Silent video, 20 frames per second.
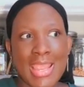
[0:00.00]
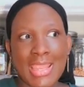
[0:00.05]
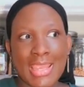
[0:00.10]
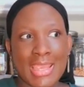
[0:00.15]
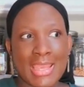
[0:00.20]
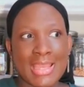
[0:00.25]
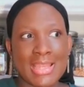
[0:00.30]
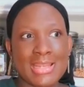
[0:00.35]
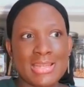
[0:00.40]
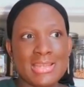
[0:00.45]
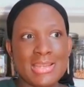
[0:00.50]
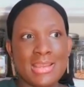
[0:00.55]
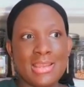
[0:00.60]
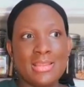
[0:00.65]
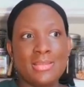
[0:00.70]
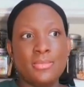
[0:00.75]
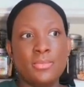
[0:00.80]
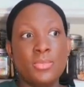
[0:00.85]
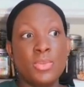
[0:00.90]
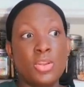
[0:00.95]
And,
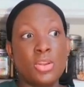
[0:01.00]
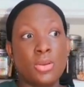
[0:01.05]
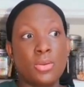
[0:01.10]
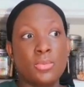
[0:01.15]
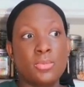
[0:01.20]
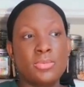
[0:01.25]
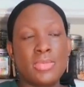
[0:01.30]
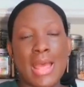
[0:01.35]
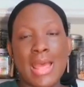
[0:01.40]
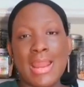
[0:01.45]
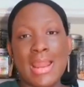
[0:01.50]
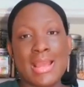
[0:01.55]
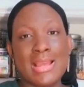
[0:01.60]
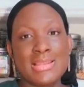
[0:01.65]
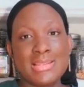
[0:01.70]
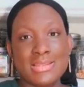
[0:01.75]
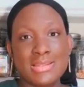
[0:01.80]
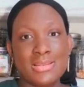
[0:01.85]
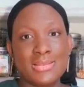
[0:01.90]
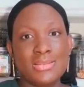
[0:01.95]
you know, that
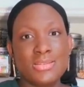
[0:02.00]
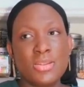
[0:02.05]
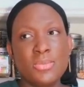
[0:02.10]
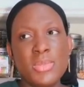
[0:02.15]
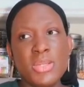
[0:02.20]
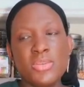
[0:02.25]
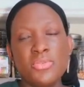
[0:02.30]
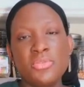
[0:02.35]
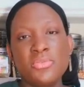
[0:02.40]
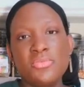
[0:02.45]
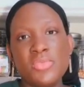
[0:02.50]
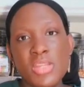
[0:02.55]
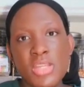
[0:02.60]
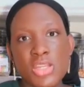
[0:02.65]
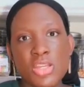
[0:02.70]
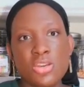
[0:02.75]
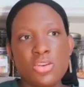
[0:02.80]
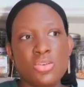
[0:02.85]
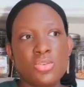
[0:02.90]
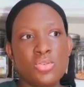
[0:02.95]
has so many different
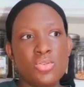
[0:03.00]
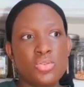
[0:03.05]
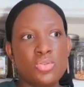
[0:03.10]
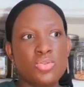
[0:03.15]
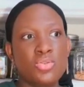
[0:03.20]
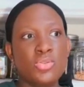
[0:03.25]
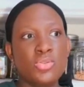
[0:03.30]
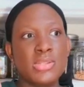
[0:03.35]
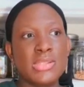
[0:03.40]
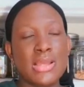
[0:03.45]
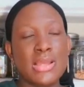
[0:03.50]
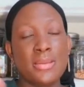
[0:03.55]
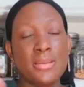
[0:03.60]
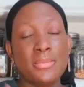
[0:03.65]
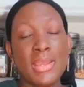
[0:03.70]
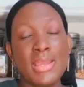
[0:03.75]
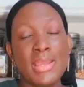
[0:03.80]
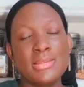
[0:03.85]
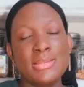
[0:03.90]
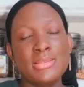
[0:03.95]
videos,
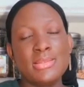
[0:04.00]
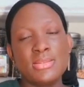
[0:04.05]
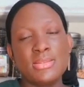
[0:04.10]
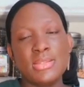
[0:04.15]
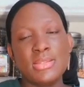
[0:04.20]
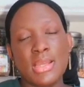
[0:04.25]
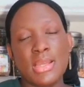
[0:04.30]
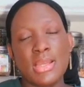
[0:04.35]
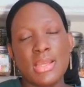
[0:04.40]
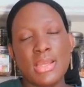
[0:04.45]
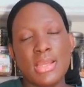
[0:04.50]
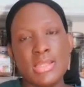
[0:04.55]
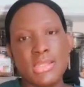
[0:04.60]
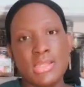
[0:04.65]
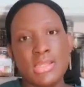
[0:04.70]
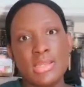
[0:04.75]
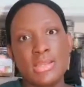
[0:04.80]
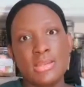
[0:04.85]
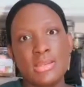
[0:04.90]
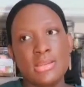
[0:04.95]
um,
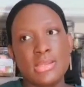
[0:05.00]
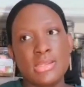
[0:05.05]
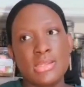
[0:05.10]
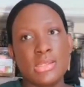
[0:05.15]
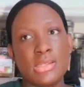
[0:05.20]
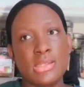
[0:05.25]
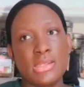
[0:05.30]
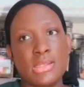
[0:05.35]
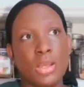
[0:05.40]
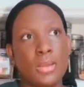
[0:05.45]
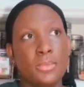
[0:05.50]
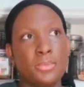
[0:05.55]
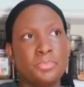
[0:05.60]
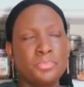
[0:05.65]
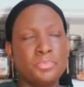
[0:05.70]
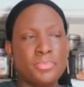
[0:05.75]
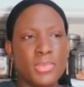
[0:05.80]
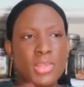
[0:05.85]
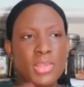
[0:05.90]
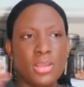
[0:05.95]
exercises, um,
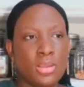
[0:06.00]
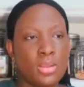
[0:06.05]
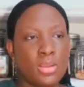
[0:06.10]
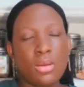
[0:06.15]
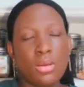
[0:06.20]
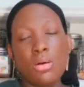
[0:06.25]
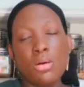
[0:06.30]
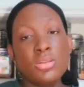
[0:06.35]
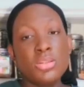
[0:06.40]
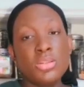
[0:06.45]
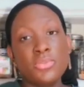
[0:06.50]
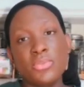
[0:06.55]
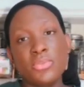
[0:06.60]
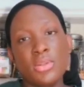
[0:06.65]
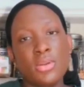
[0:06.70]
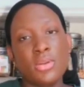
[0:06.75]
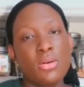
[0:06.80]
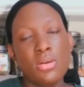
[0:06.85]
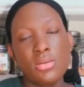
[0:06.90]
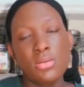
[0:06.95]
all different,
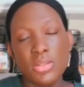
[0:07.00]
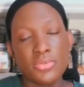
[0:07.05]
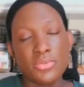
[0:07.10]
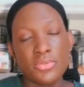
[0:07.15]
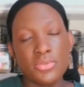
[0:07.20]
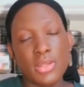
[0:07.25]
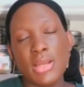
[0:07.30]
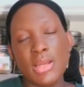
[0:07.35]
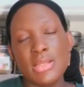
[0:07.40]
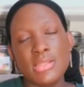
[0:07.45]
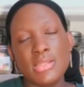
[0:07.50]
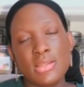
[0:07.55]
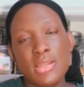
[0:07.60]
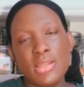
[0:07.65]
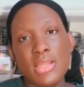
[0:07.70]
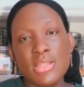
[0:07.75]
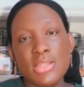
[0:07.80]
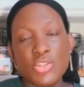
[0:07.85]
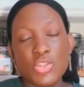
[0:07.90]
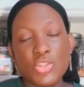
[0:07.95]
all different kinds of
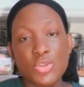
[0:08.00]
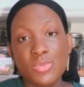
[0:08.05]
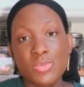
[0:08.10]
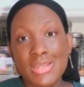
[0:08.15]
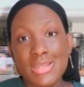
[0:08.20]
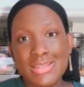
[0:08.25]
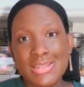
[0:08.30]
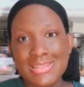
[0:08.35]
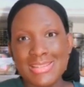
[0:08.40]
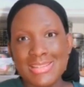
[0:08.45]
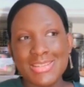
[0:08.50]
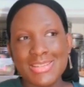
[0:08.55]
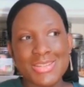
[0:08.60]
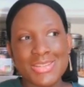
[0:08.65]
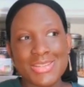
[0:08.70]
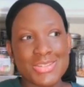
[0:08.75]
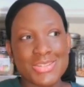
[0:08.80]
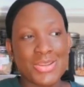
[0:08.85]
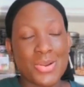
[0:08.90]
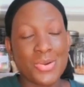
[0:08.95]
things, too many to,
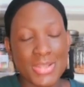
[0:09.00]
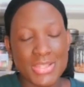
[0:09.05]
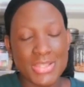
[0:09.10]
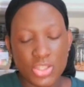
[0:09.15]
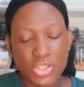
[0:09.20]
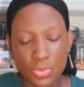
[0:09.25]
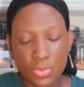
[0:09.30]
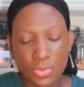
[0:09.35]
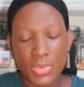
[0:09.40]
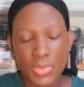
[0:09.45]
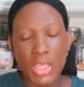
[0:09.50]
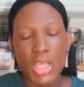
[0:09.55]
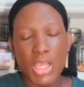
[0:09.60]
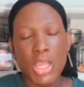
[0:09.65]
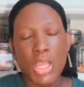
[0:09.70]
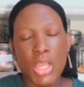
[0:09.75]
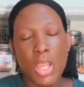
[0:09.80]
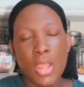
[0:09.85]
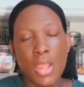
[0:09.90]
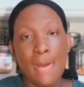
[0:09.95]
to go into,
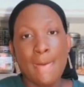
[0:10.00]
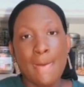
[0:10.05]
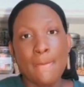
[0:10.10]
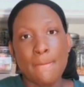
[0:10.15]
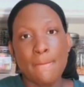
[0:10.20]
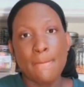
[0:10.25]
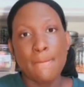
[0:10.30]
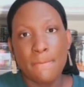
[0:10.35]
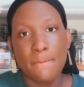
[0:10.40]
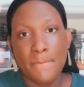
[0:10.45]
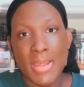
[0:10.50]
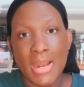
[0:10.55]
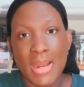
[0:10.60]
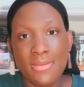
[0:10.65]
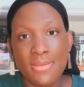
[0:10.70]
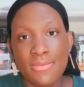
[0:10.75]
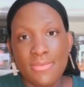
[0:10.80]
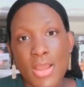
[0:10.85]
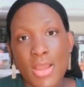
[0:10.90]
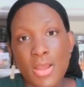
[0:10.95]
but I
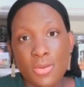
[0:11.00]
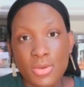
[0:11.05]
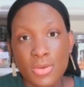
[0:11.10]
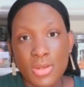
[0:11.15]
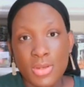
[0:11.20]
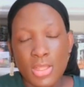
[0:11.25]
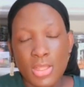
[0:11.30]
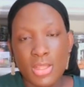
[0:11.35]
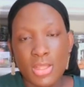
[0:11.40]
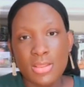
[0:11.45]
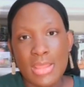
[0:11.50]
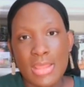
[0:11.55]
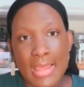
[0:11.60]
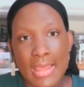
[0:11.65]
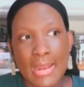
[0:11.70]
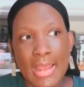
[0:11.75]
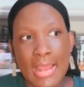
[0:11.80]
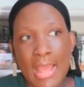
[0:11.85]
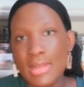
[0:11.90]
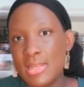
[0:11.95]
found that
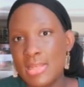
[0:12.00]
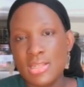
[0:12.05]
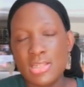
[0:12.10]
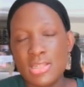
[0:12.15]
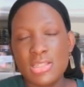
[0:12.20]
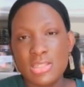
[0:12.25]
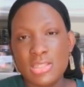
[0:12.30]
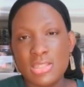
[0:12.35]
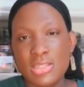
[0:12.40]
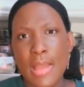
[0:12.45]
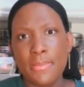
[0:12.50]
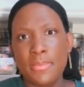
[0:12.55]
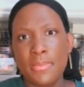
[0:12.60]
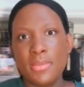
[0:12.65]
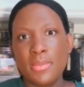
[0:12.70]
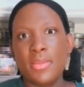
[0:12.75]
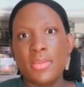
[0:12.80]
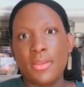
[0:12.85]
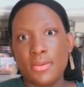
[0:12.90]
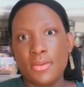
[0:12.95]
I needed to stop
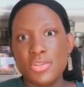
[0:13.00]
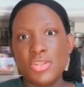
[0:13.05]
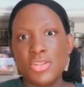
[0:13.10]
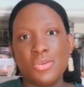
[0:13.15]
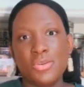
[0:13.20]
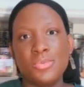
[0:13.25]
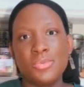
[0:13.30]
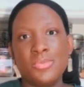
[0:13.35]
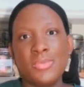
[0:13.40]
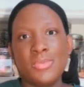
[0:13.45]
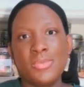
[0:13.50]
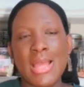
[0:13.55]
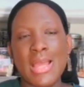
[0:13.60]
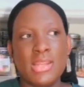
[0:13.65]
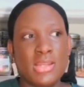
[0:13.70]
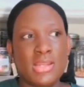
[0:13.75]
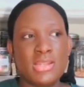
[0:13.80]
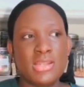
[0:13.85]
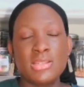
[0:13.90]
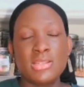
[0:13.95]
there too. I needed to
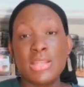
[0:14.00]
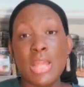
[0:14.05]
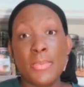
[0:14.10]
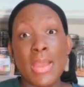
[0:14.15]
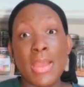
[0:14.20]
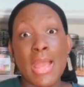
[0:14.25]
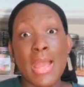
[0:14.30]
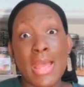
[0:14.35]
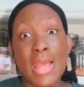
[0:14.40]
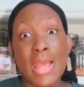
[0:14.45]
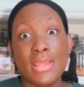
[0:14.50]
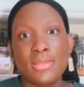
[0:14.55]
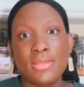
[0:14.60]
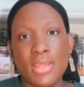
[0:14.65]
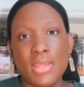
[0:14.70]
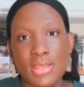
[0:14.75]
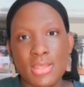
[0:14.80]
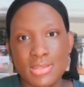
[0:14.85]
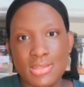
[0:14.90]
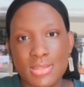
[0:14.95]
stop adding
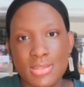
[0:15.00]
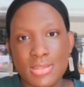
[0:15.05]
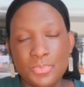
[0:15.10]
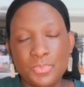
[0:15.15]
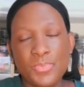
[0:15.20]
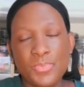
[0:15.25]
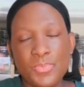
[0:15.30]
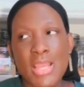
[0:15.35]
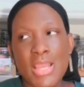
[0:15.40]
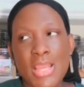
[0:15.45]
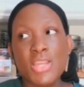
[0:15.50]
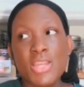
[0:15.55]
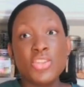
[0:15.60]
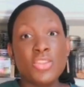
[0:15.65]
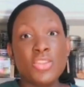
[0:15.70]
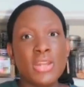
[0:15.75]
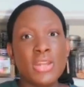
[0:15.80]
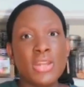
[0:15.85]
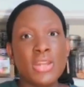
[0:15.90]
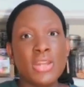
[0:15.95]
things. So then
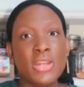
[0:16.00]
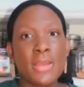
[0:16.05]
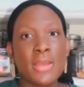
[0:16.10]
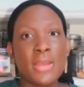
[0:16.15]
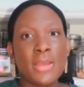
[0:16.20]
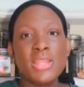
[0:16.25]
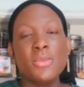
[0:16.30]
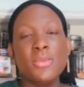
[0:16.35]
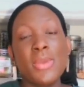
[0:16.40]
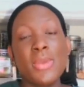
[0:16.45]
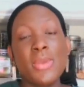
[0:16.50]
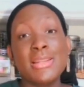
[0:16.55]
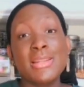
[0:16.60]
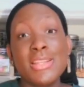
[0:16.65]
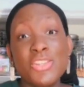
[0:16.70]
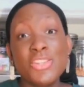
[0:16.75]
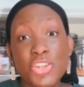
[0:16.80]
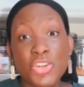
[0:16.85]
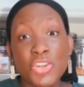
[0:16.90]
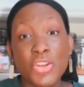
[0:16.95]
I made the
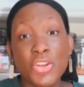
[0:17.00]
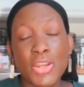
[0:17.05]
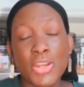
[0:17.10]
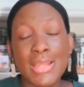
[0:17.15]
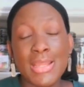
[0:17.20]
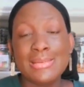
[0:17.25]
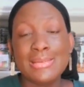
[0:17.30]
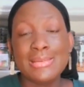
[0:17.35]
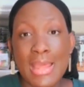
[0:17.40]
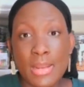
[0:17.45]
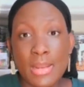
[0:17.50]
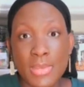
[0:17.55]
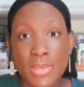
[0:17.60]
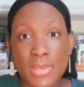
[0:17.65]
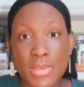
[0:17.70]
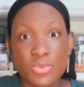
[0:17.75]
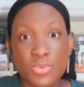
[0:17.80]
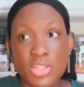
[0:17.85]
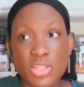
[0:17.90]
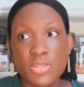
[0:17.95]
practitioner database,
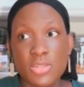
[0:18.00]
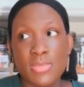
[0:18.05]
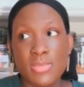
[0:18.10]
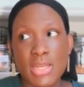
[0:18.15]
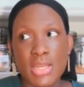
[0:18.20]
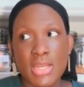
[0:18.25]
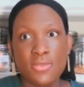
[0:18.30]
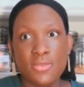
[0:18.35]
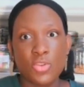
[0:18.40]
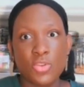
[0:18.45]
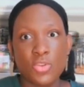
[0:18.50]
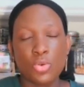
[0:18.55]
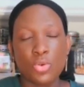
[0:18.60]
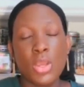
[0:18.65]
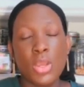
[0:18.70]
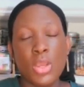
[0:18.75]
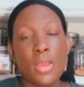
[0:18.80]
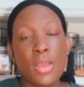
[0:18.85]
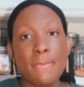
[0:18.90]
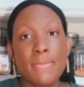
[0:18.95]
which many of you
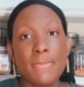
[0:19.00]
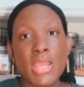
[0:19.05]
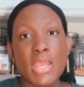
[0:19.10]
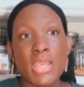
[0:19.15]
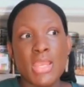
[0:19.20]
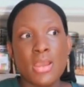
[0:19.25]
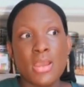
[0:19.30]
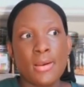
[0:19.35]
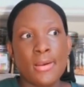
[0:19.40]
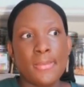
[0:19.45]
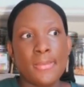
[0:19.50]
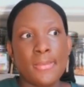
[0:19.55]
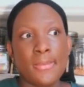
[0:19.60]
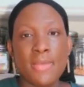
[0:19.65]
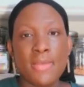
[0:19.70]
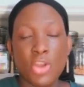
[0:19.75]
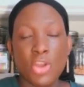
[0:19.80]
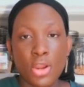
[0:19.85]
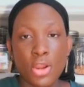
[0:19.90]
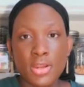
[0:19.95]
may um, have
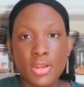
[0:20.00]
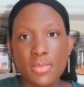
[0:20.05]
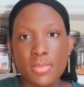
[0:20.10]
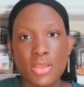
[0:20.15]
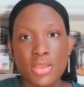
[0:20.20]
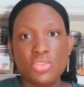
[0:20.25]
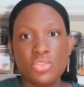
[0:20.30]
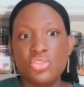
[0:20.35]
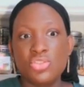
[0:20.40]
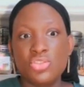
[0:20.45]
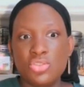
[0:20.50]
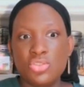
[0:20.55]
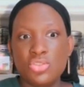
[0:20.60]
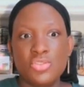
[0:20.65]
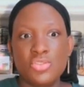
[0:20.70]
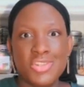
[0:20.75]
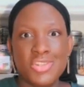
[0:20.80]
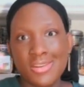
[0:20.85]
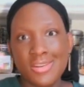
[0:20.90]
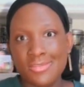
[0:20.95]
heard about. You, sh you should
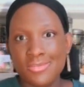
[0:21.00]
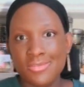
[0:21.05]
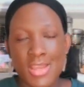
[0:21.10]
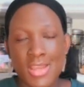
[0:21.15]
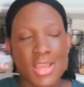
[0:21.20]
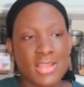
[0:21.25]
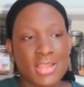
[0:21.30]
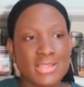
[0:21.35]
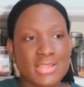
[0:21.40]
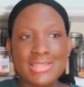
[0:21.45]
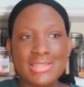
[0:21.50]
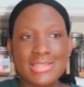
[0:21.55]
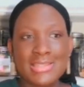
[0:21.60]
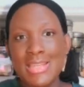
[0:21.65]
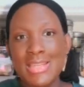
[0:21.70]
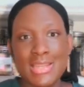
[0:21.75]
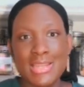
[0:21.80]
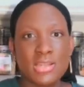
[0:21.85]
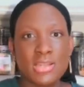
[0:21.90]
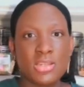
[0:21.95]
have
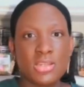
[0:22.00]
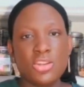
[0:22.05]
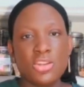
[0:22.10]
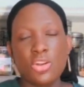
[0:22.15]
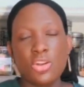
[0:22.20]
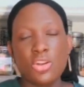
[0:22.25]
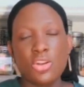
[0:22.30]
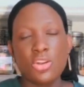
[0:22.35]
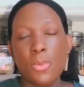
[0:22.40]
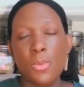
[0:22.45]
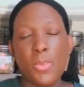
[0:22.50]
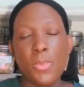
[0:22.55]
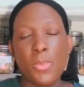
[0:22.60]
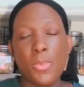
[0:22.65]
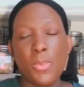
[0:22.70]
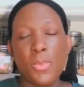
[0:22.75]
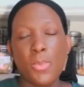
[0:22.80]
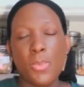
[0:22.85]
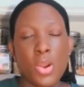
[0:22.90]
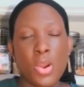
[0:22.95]
seen, you know,
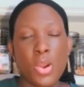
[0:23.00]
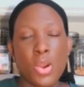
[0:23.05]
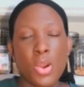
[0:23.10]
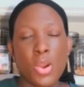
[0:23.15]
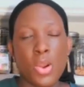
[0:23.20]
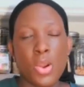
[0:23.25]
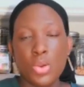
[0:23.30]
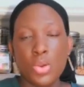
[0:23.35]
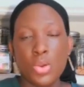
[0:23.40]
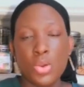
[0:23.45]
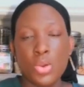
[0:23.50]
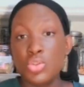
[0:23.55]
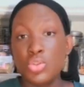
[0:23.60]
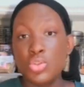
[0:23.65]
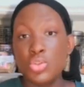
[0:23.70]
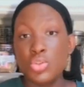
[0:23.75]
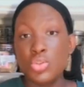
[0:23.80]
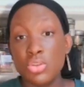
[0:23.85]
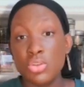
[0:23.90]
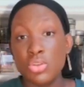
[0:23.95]
posts or
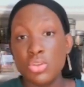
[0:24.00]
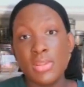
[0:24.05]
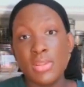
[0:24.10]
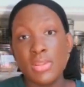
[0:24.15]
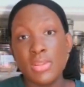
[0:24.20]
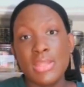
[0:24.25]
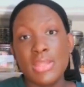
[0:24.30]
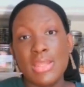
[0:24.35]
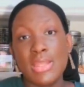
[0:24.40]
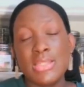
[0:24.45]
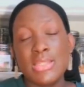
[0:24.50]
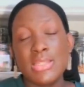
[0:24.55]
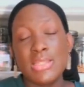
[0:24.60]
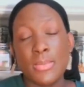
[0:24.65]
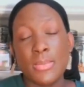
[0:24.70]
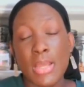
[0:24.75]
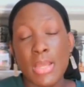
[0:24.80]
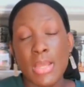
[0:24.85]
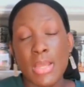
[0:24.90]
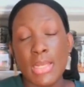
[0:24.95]
different things
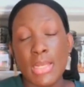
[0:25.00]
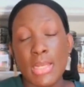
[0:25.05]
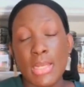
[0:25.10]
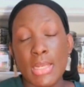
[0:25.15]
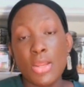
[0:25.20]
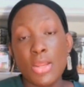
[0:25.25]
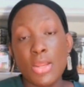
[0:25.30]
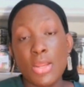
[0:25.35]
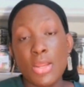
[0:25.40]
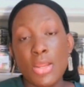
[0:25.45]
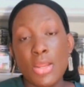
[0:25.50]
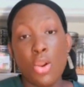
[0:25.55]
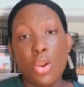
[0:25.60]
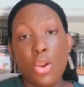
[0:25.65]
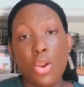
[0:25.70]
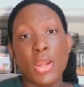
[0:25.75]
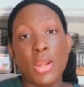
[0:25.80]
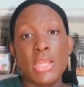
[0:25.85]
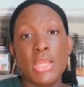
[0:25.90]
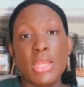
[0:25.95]
about it, or emails
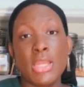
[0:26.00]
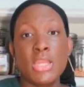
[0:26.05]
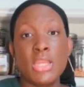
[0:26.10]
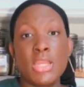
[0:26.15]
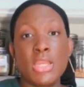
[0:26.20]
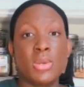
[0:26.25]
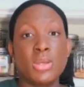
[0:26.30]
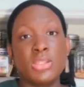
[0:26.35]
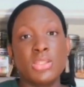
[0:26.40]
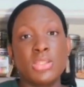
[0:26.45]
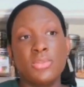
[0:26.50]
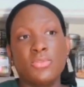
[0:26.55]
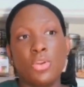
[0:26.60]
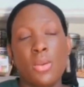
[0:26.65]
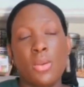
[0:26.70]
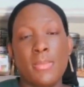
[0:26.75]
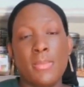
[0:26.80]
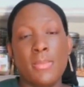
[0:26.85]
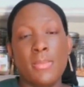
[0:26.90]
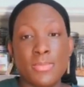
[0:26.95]
if you're on my
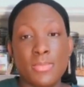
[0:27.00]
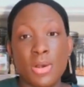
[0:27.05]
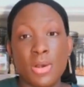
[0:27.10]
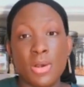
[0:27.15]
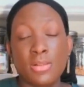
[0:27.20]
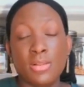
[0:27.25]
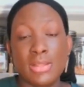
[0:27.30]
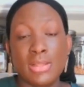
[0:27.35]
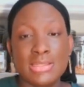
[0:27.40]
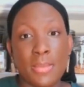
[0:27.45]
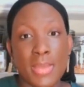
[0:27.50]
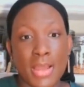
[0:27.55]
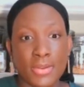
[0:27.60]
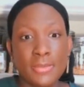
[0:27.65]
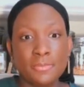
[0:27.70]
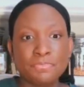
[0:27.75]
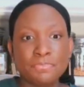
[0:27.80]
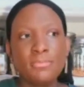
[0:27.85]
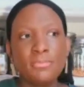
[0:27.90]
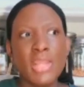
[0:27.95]
email list
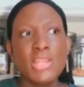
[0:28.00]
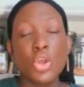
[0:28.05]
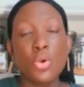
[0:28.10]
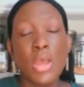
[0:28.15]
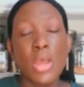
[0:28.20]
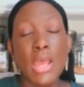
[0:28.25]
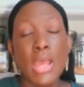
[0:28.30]
about it.